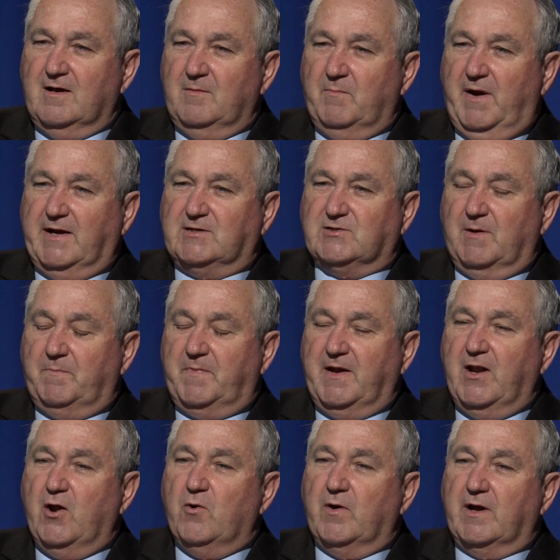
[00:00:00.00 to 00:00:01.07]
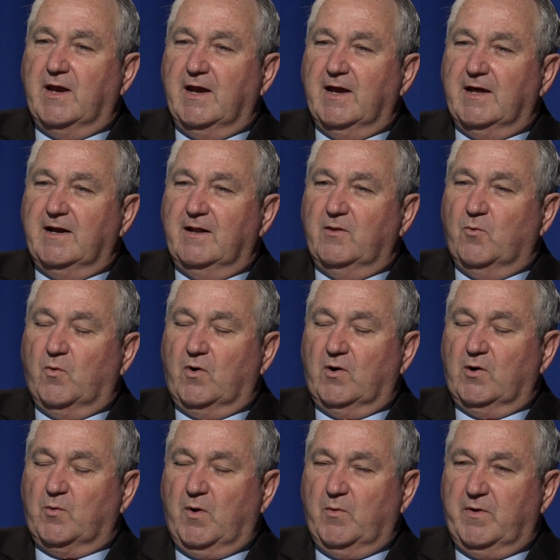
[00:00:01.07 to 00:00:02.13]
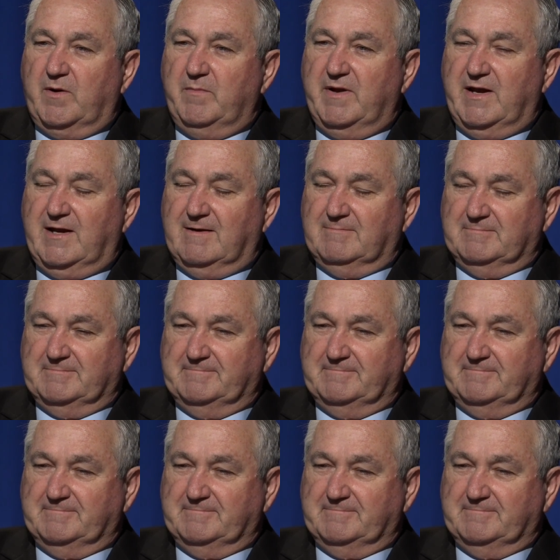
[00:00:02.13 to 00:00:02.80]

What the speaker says: make something new again in the world, what would it be?